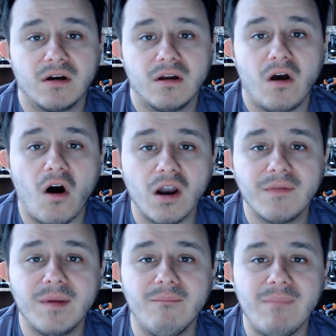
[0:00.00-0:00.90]
All of the
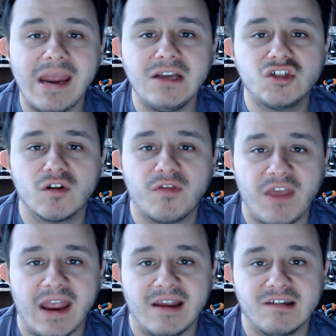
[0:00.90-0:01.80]
major
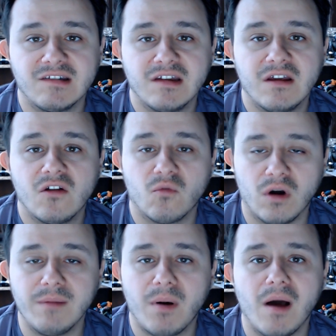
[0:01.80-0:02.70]
things were
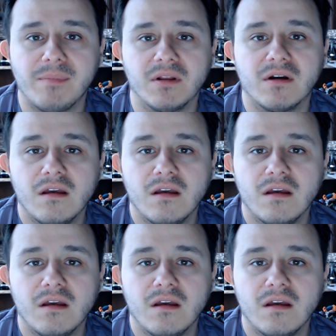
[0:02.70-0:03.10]
unpopular.